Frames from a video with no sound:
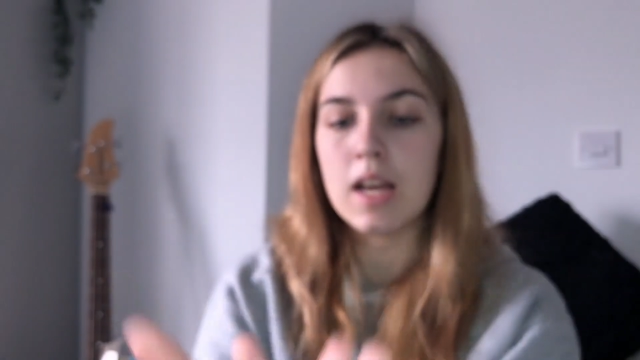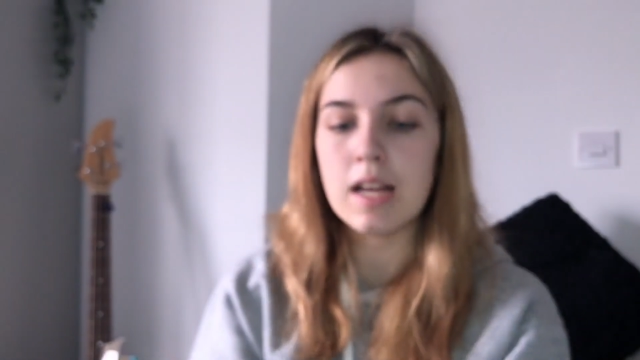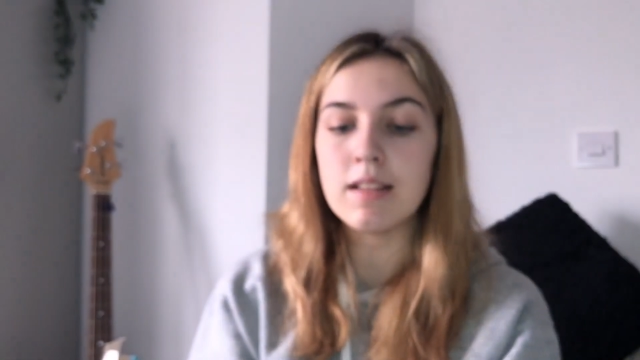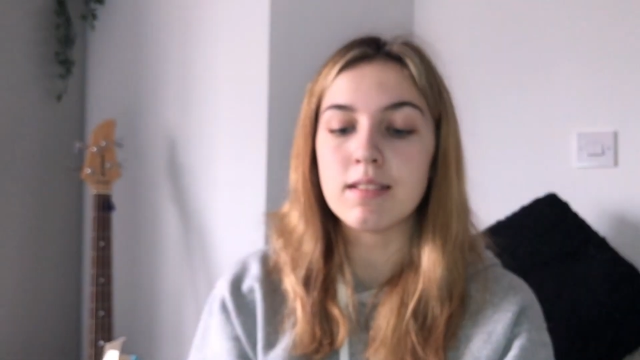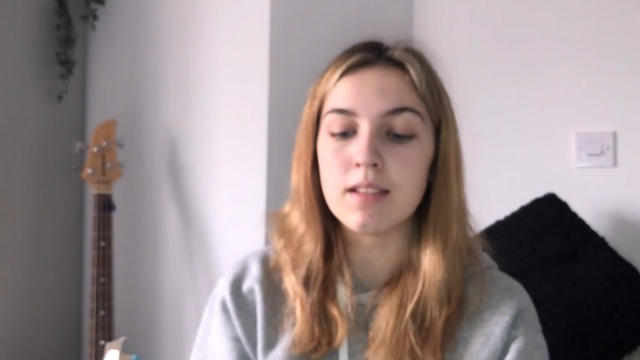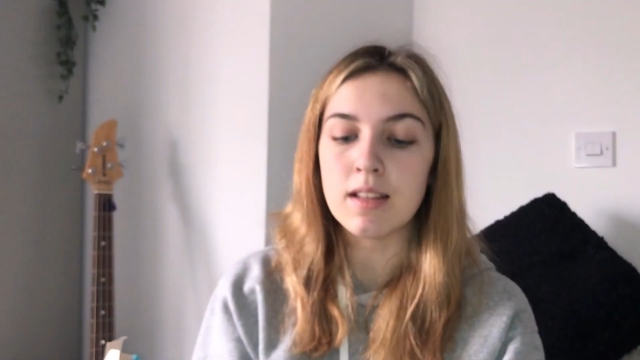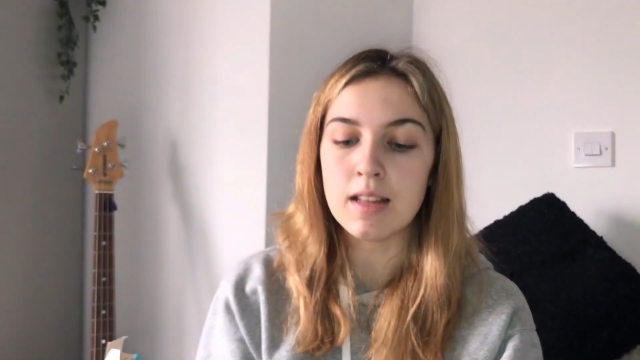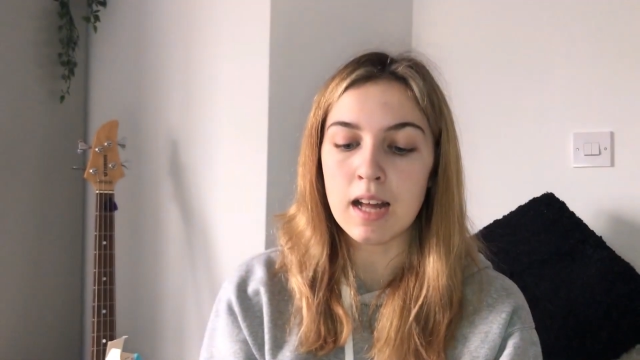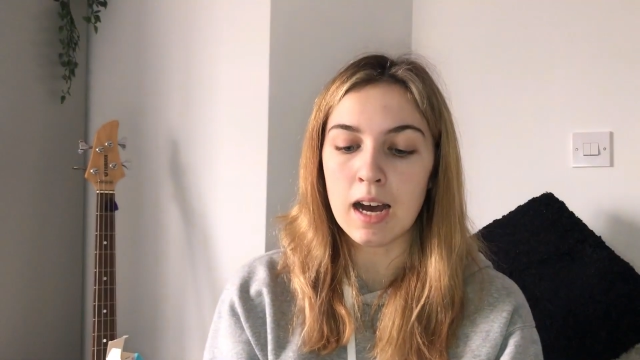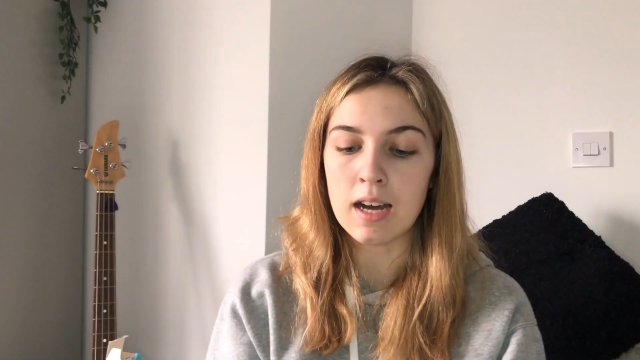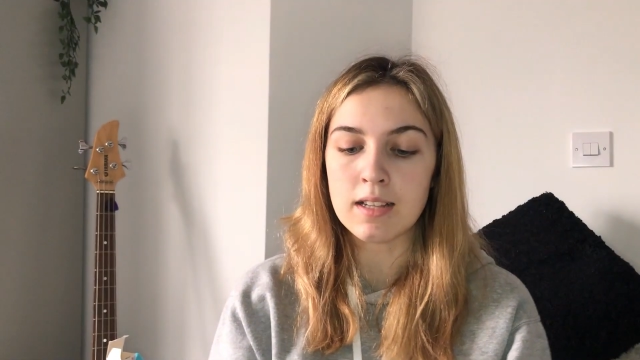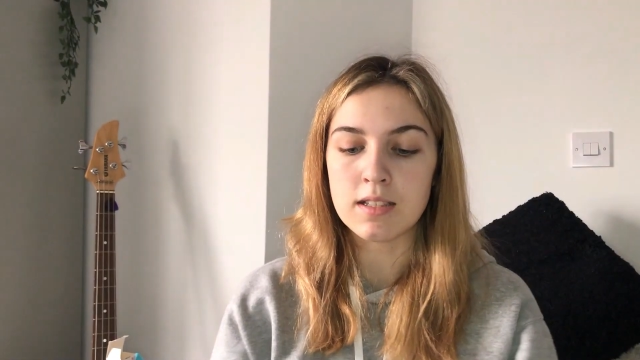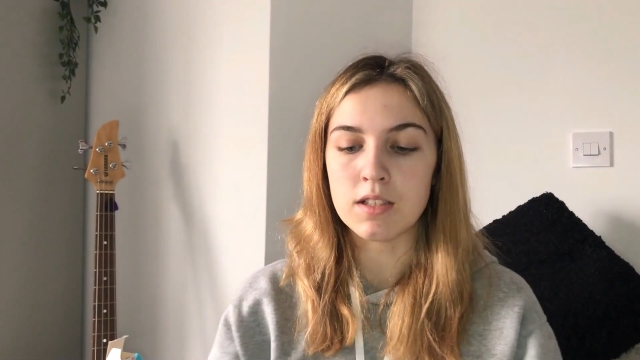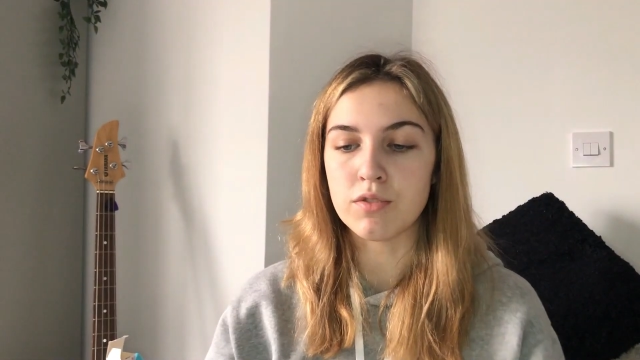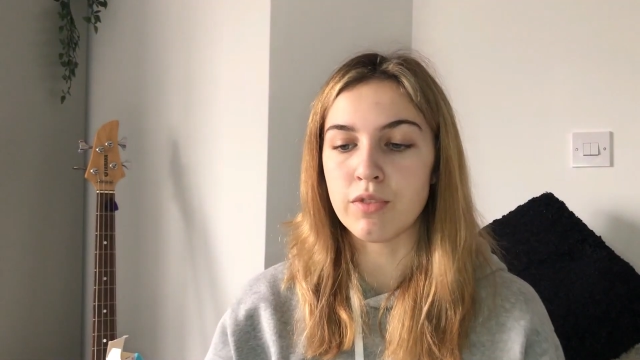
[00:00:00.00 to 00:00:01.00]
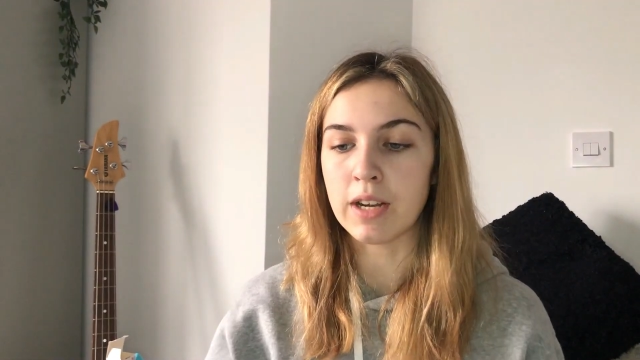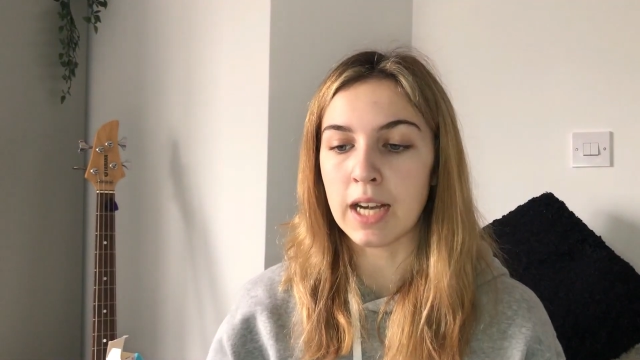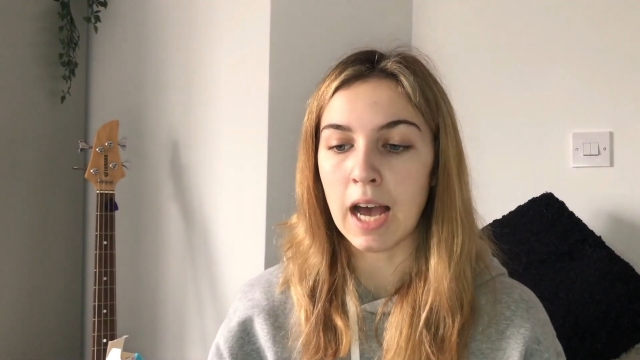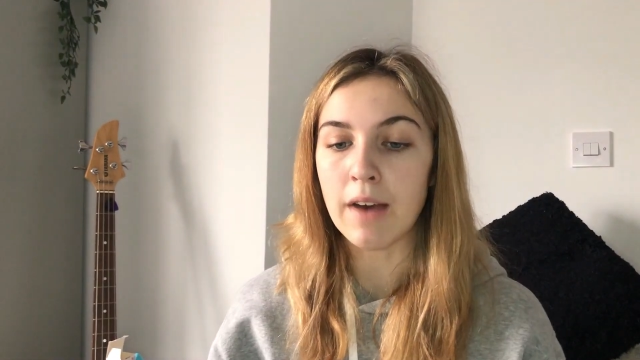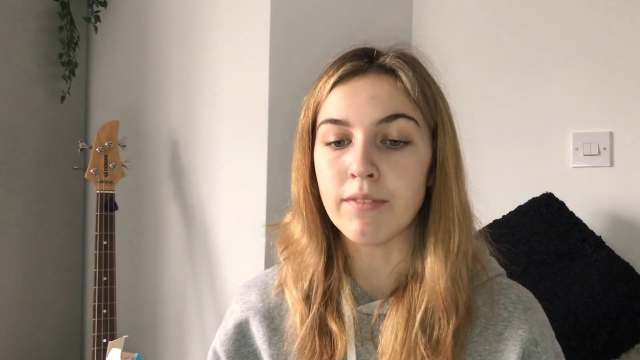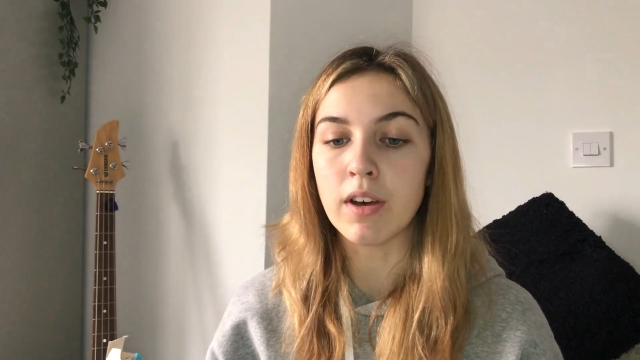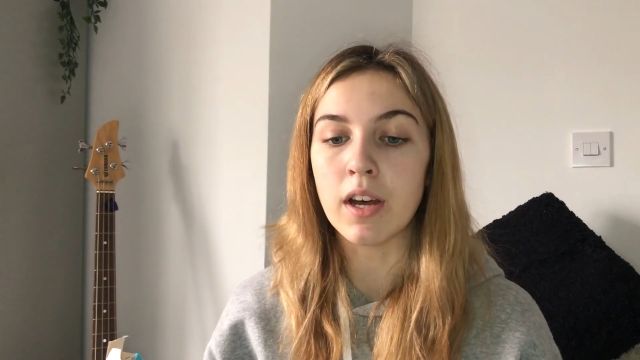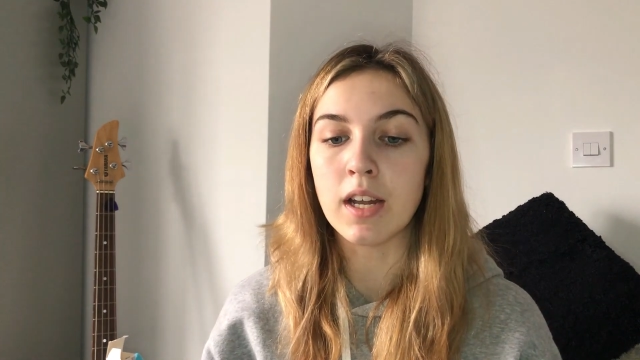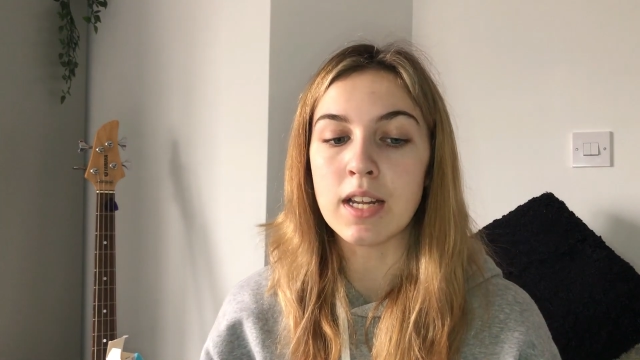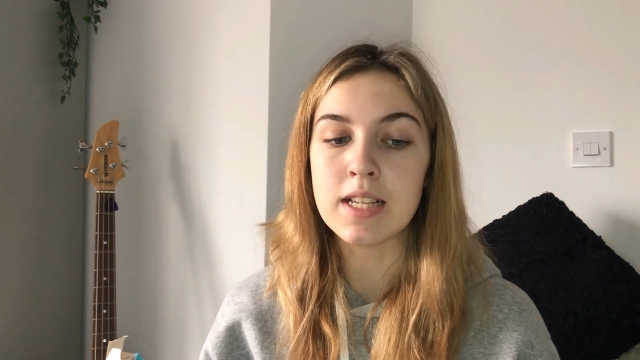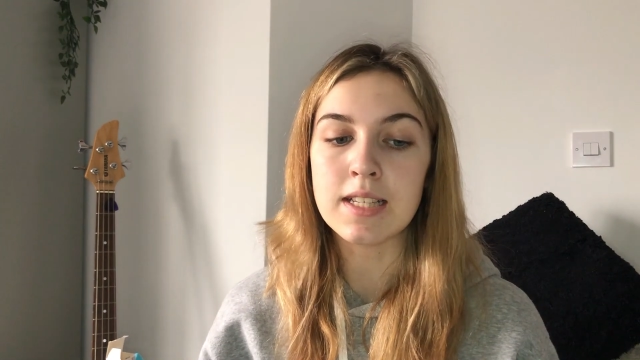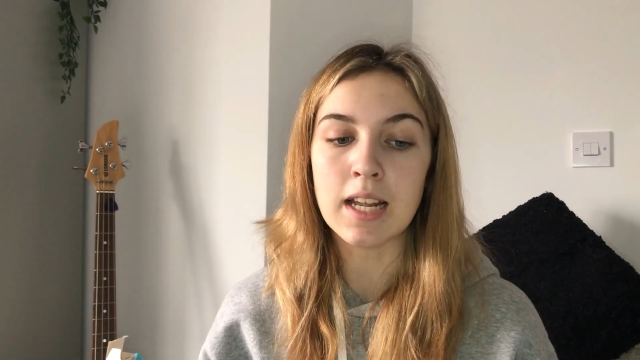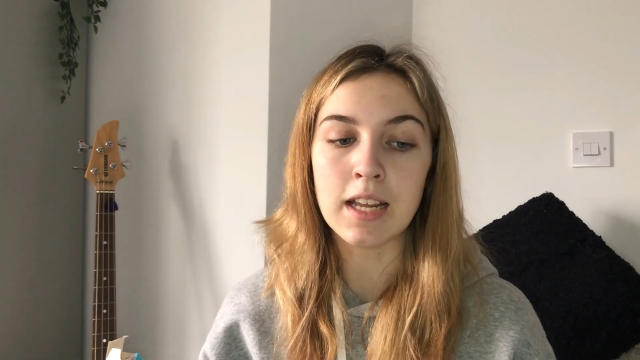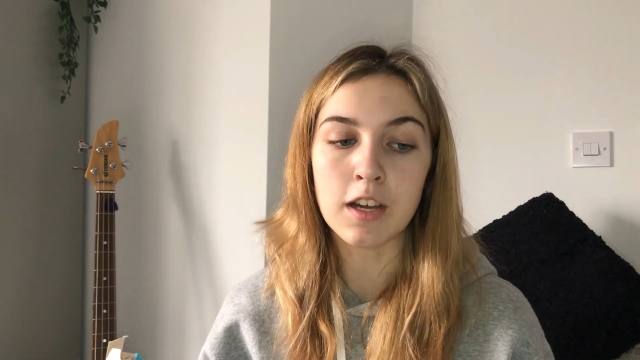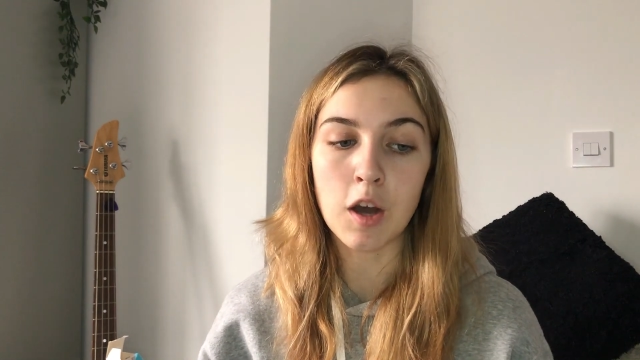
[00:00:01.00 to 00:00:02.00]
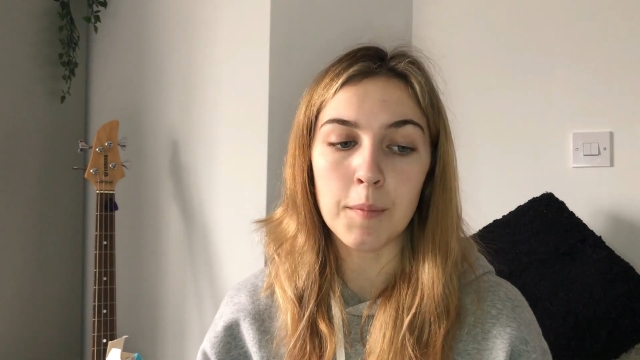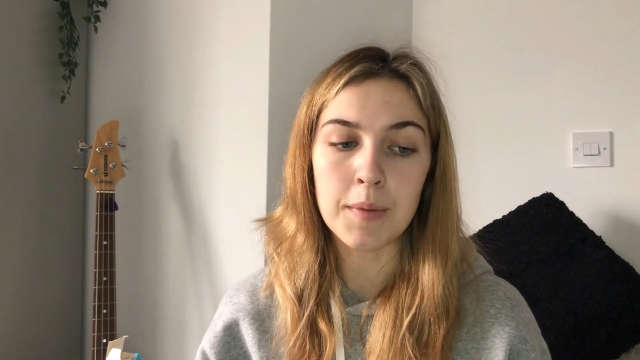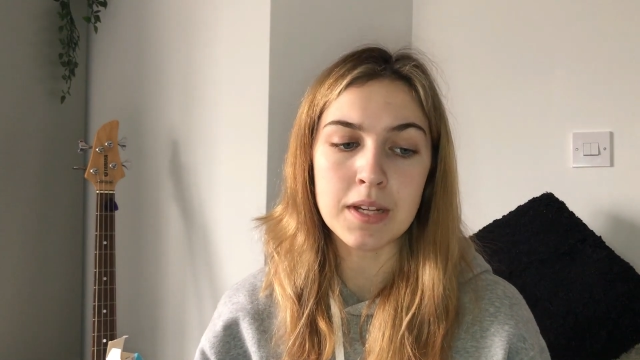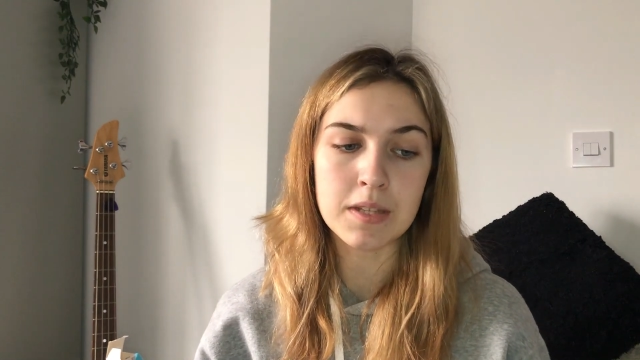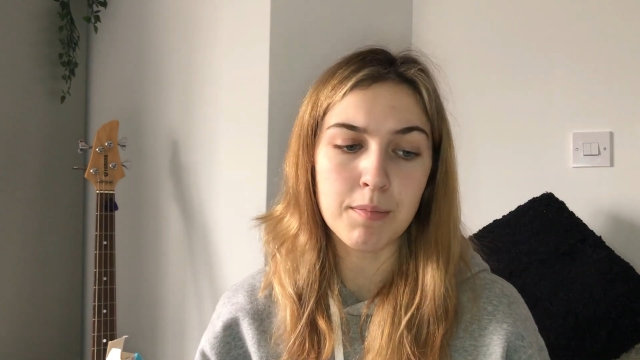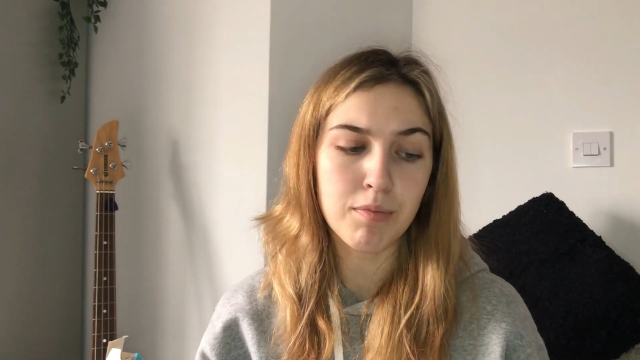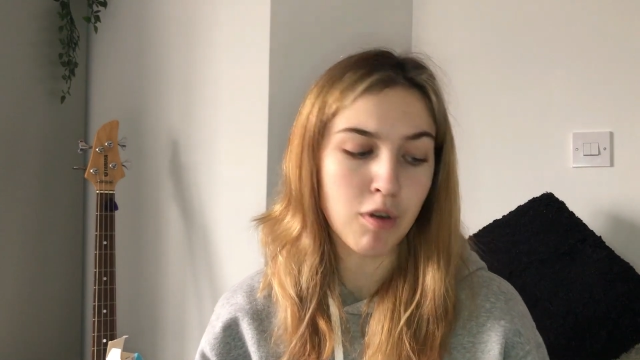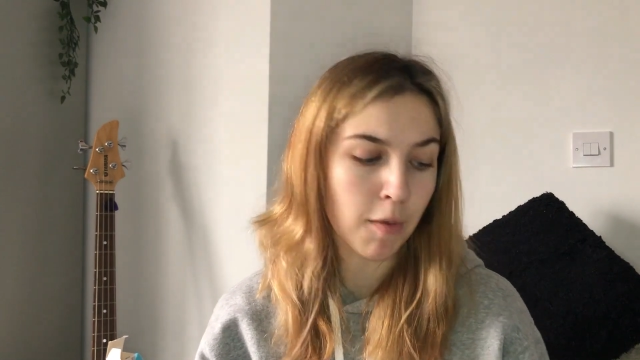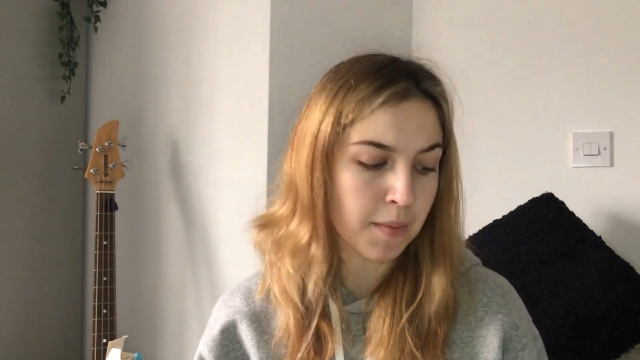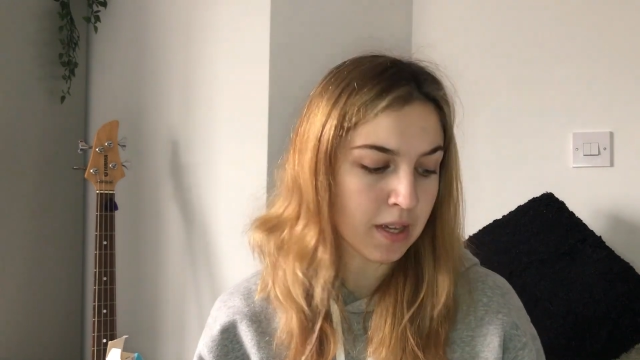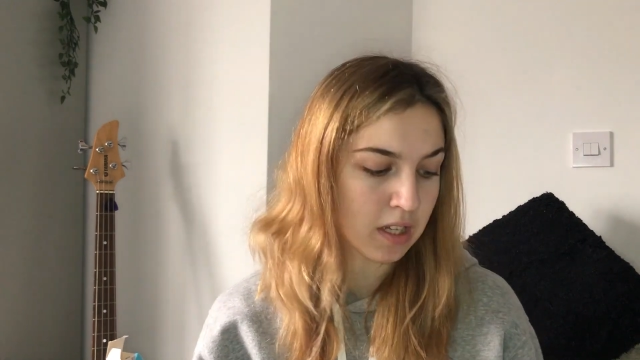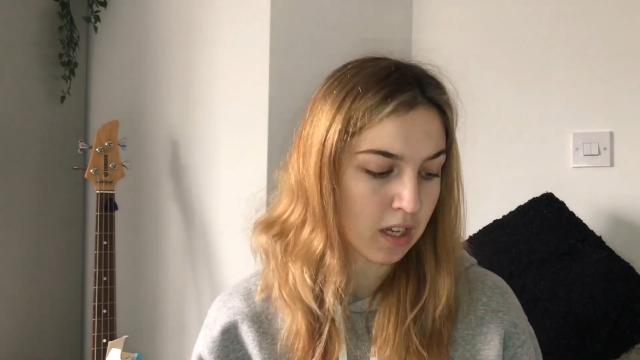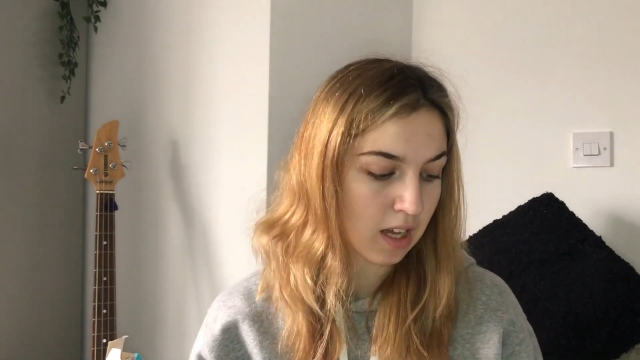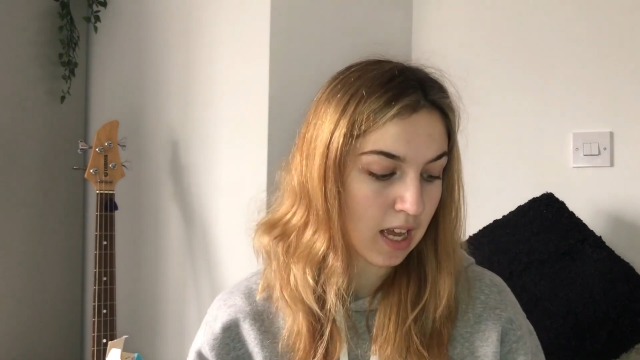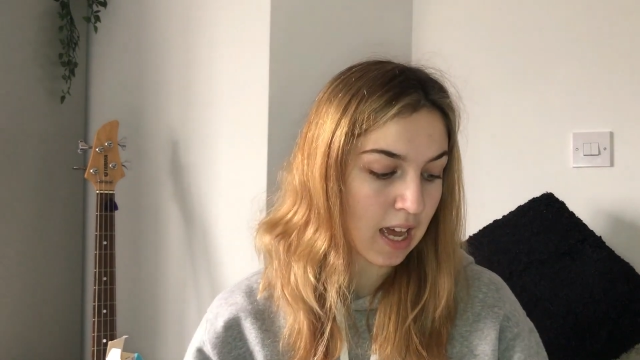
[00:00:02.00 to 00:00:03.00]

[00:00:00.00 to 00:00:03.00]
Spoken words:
it's the nicest ring ever. And he said he got me as a promise,